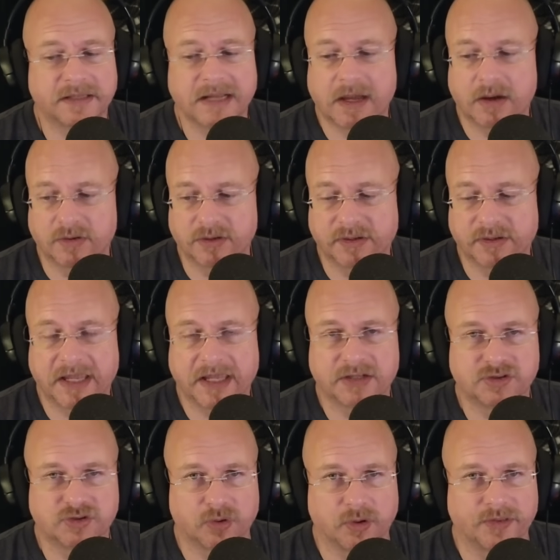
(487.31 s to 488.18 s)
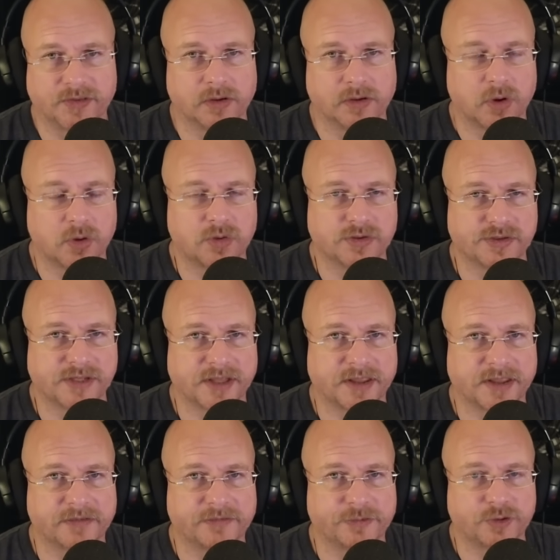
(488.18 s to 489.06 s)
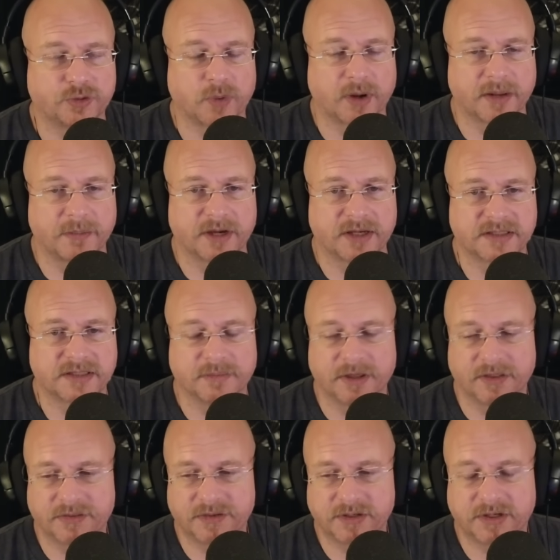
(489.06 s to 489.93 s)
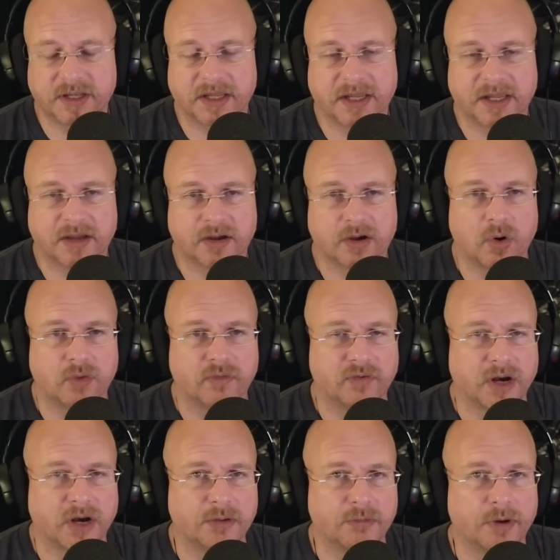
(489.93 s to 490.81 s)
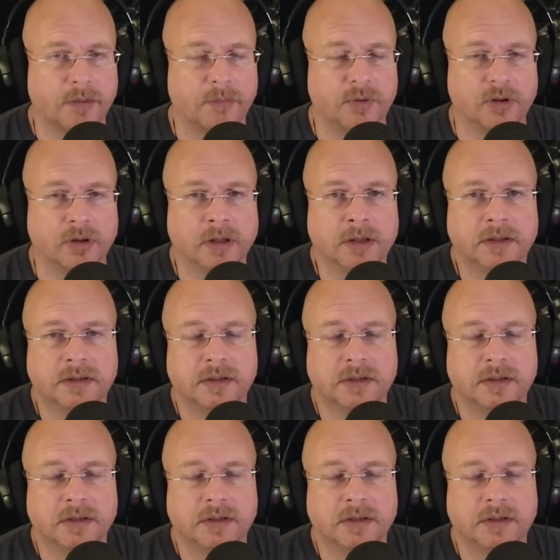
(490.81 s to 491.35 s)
Now you can join their locals, I think, for twenty bucks a month, and you can go over on Rumble,